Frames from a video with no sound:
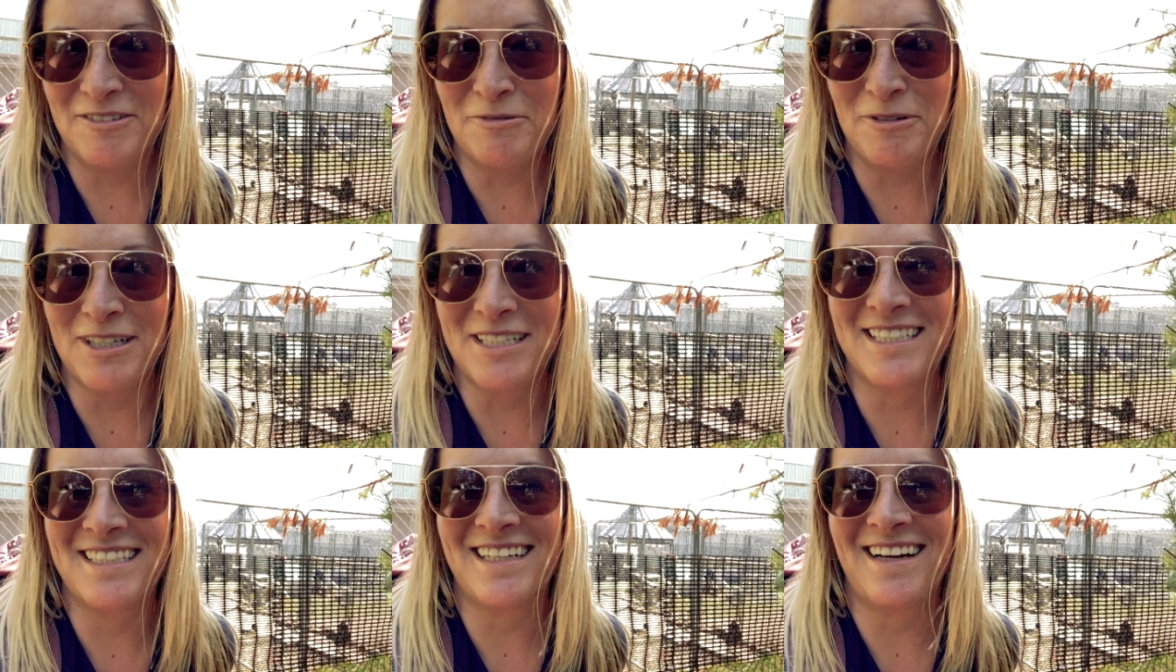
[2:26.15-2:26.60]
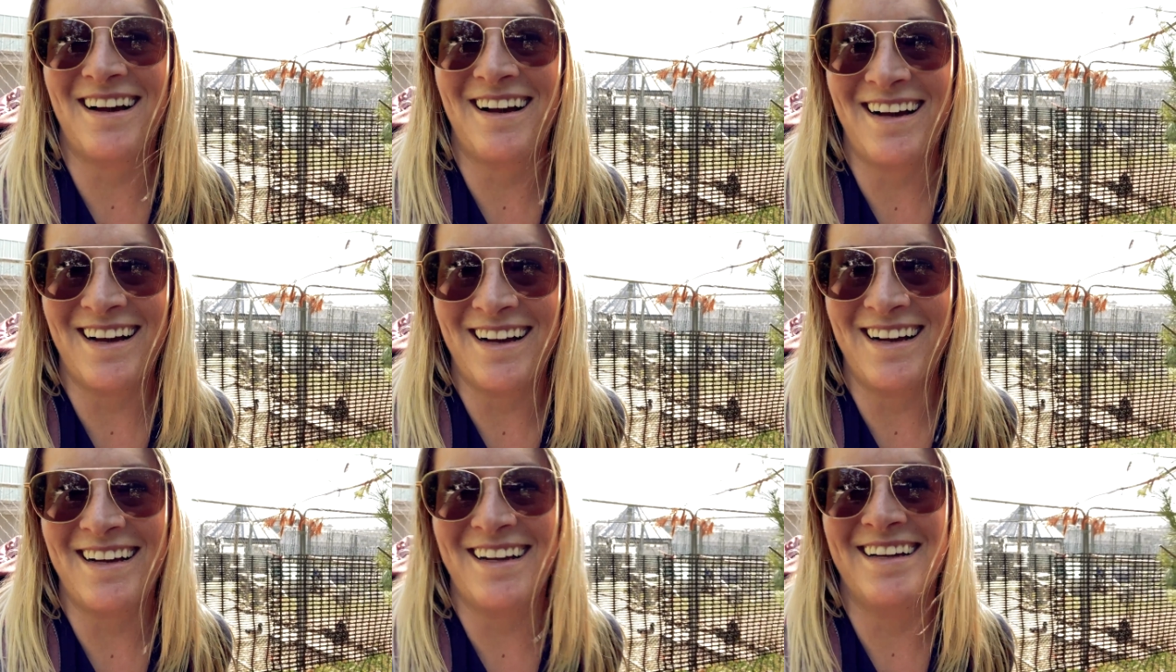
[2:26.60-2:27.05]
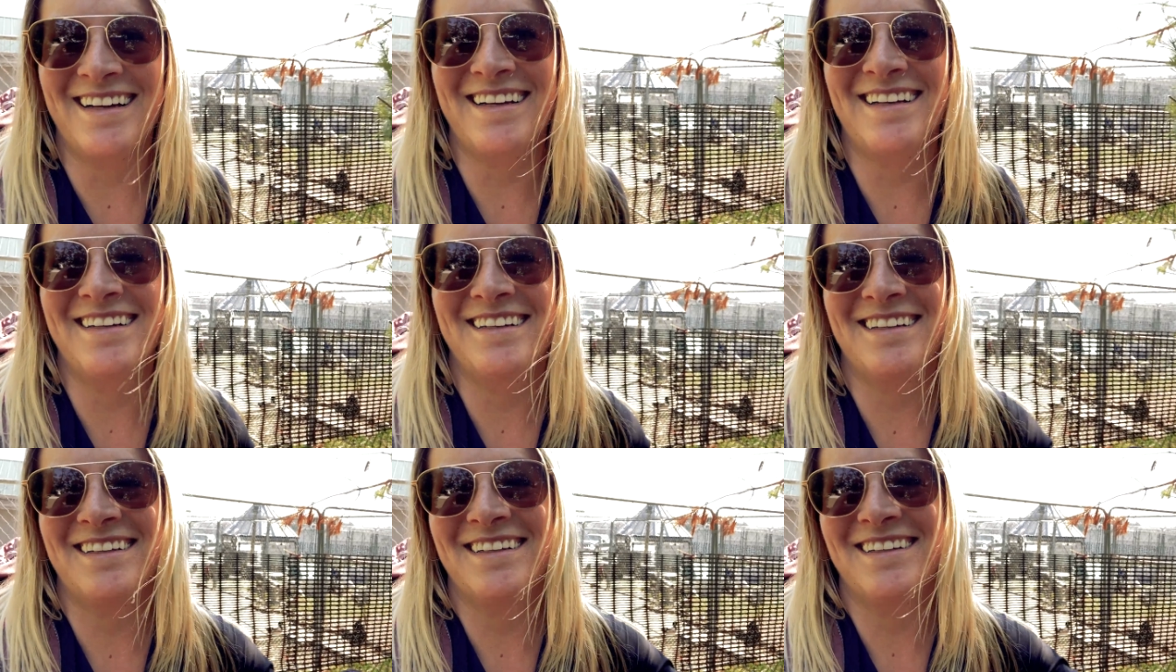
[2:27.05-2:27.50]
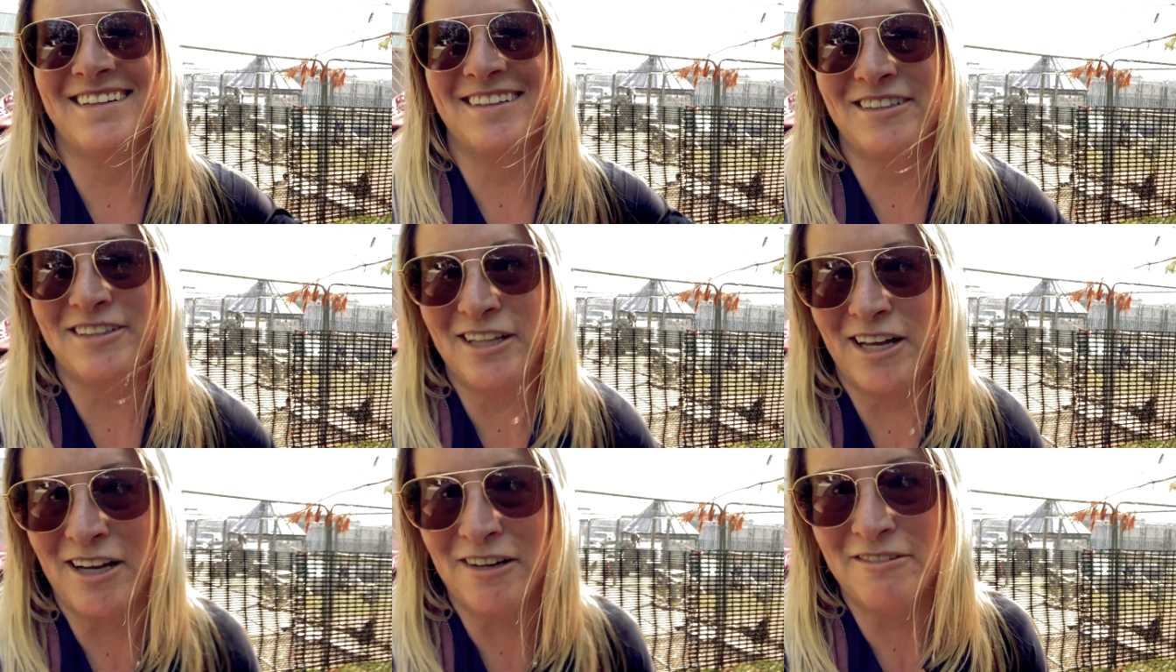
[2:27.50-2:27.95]
which I
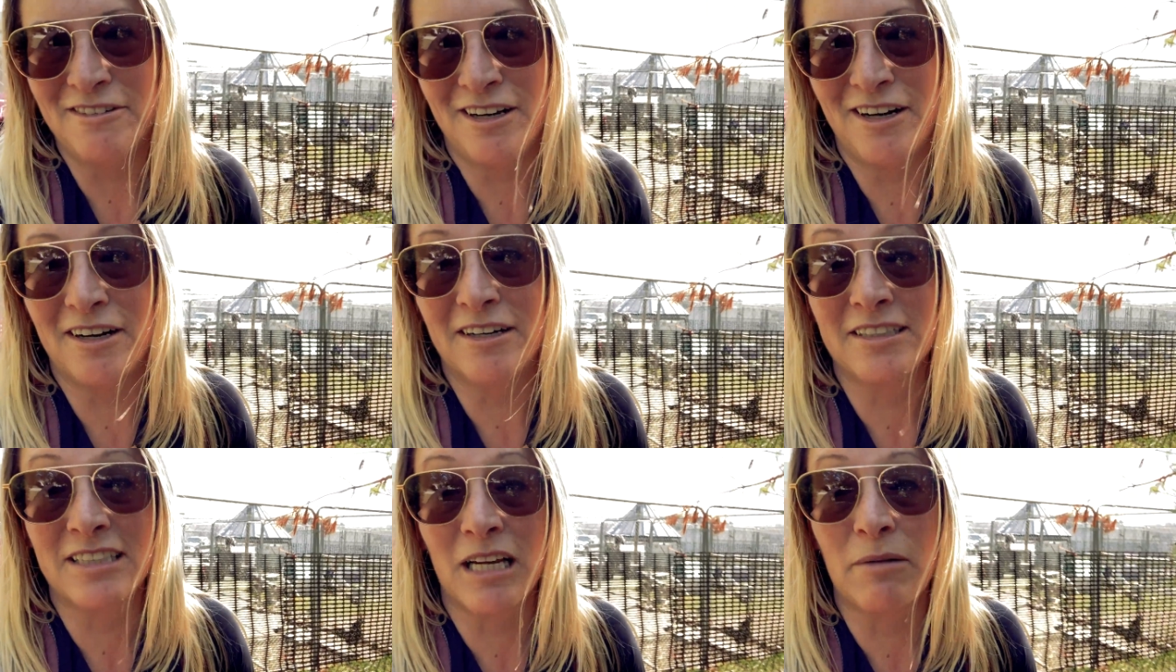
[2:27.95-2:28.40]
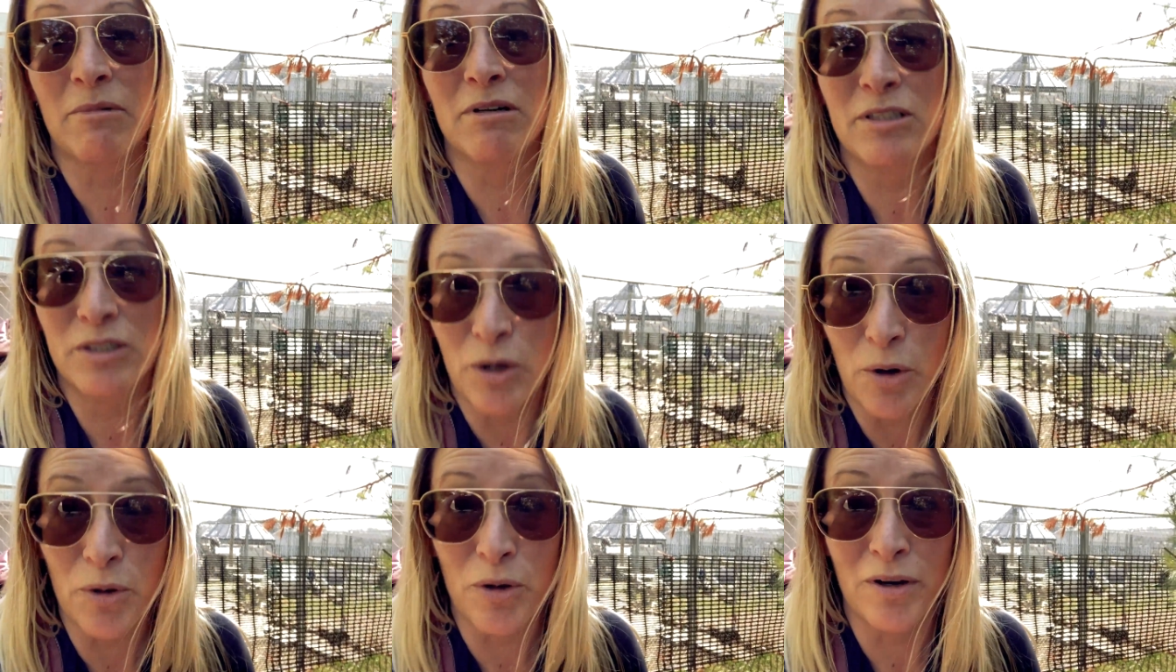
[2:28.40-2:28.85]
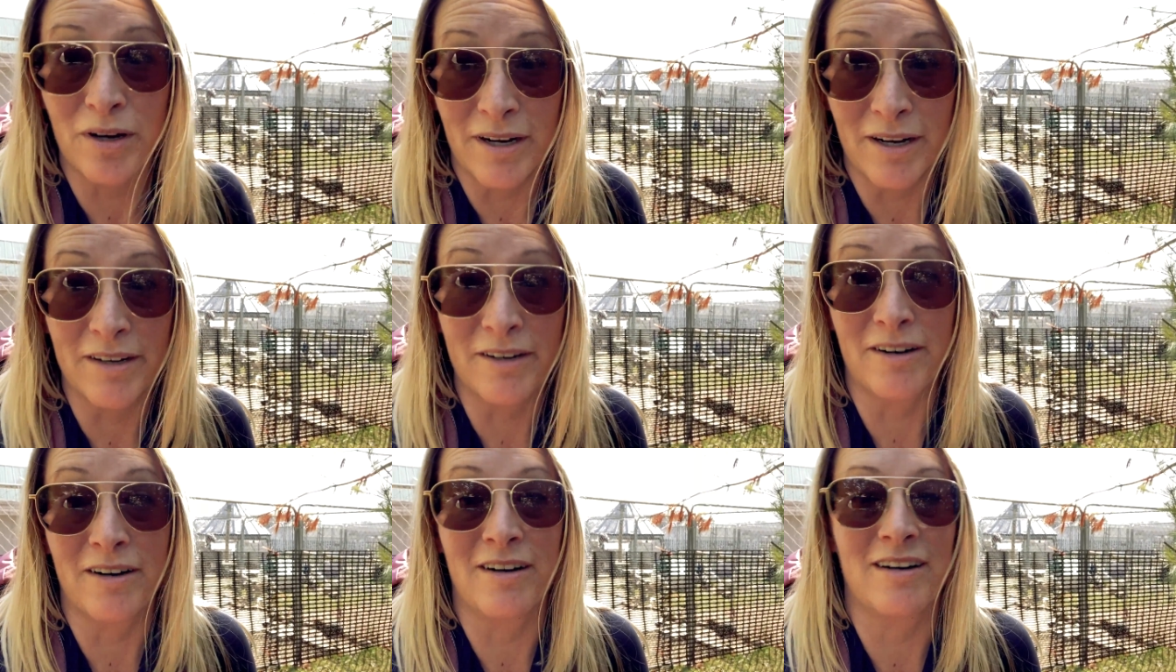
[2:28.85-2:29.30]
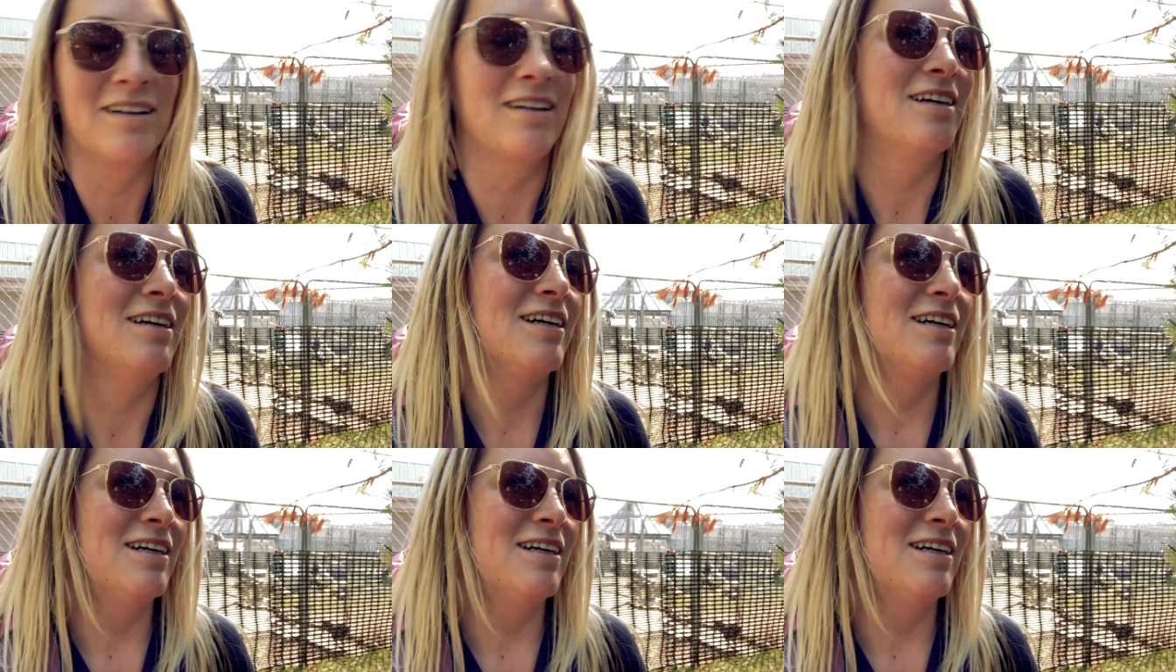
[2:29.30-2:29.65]
love hugs. I'm a total hugger.